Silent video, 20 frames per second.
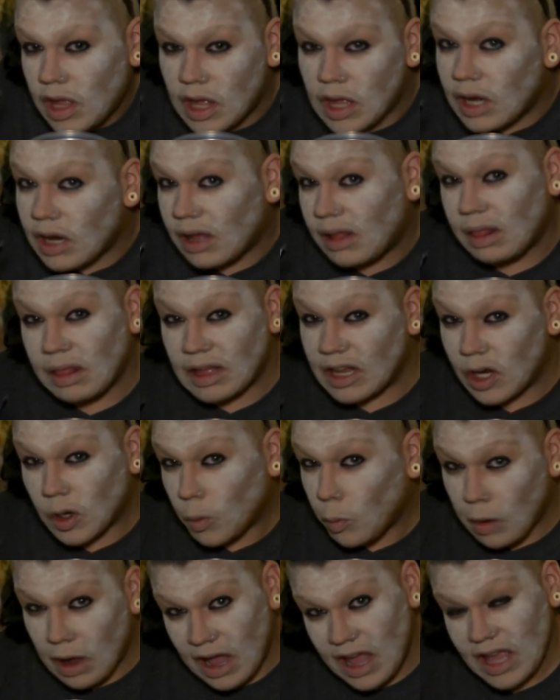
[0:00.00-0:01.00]
in a cleaner
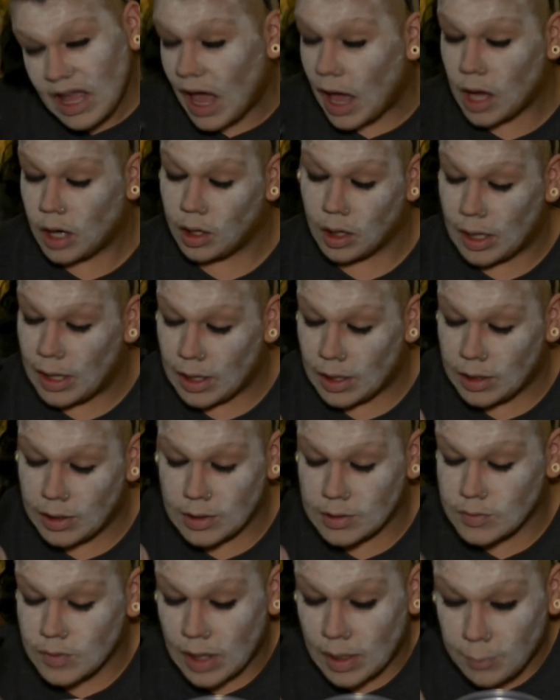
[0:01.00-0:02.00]
way. I don't know how to
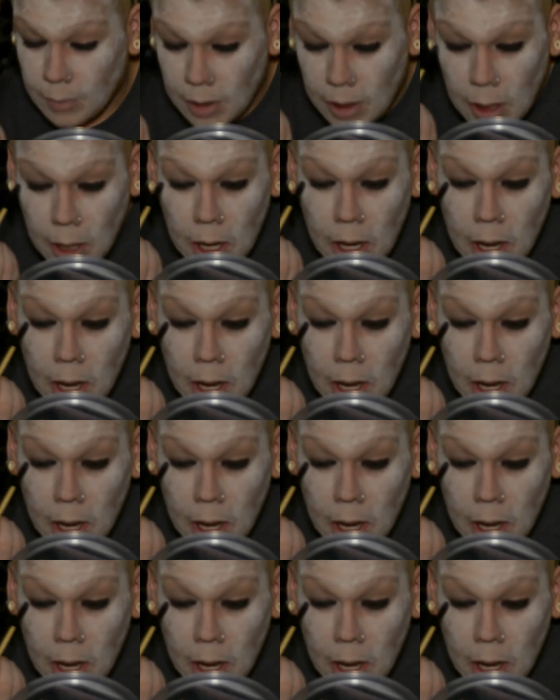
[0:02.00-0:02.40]
describe it.